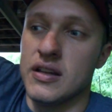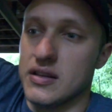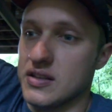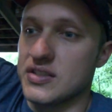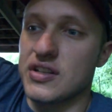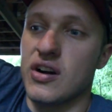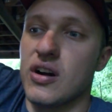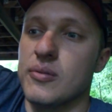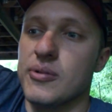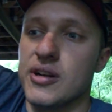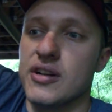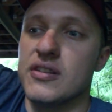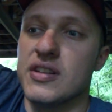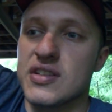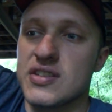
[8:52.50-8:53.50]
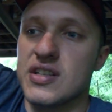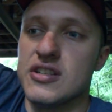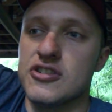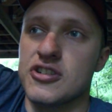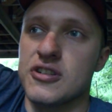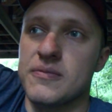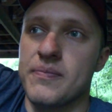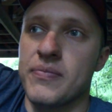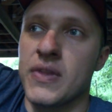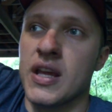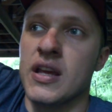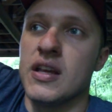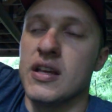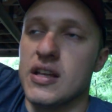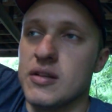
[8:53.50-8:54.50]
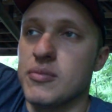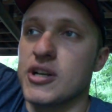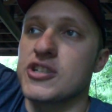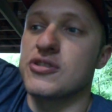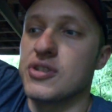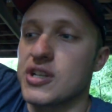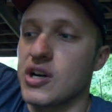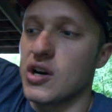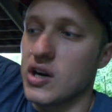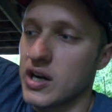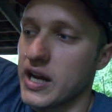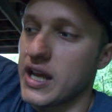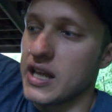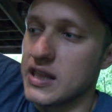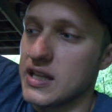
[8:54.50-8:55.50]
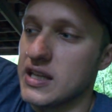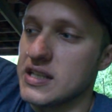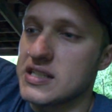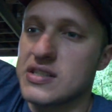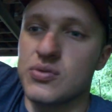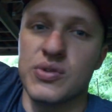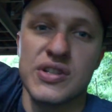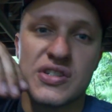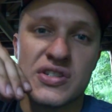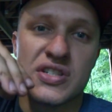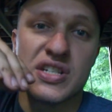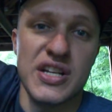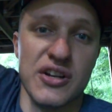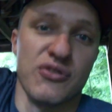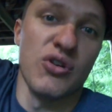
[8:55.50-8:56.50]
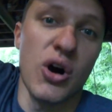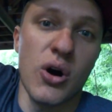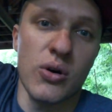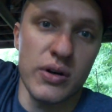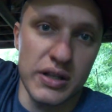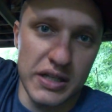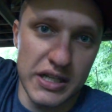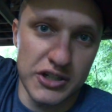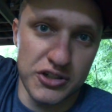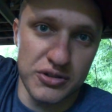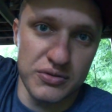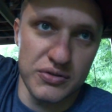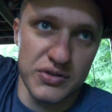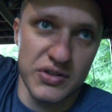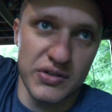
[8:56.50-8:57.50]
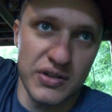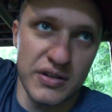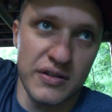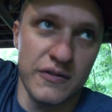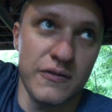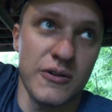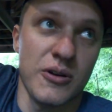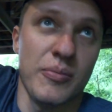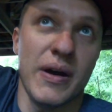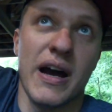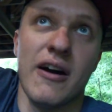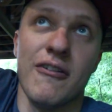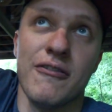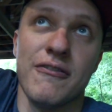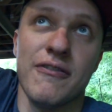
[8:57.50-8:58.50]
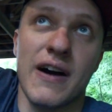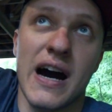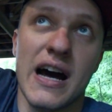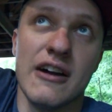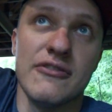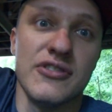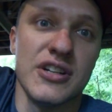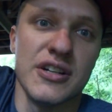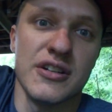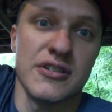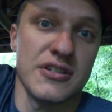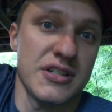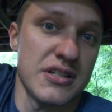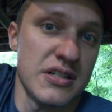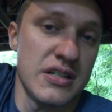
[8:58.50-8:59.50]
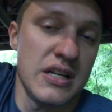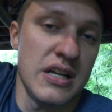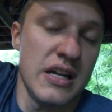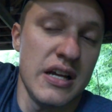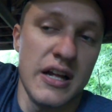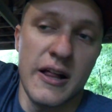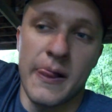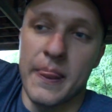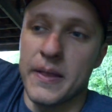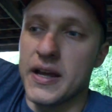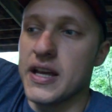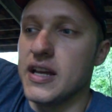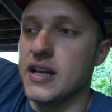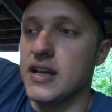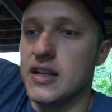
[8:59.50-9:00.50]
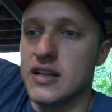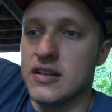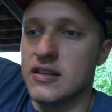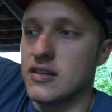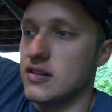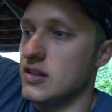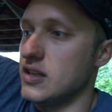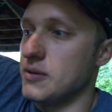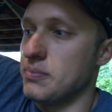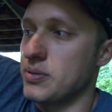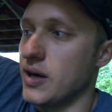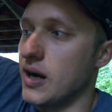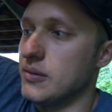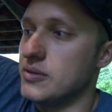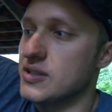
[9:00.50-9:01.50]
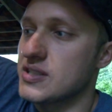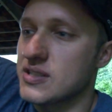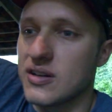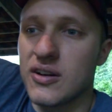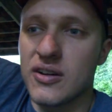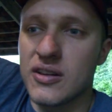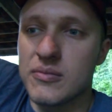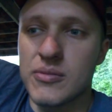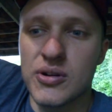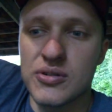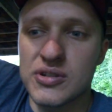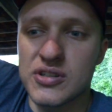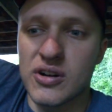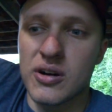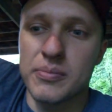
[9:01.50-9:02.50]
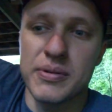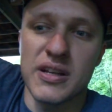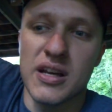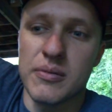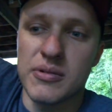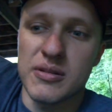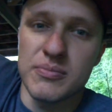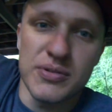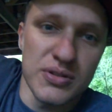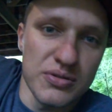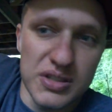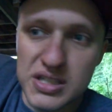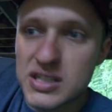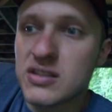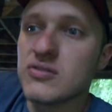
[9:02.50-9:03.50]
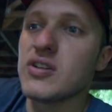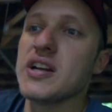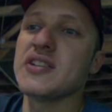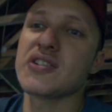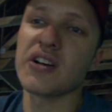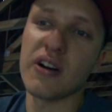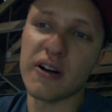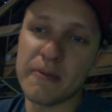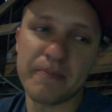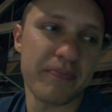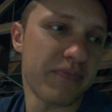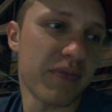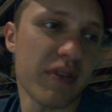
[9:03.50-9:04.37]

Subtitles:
this carburetor and this engine, in my street car and this with zero issues for about 5 years. And it probably saw the most RPM and abuse in the race car,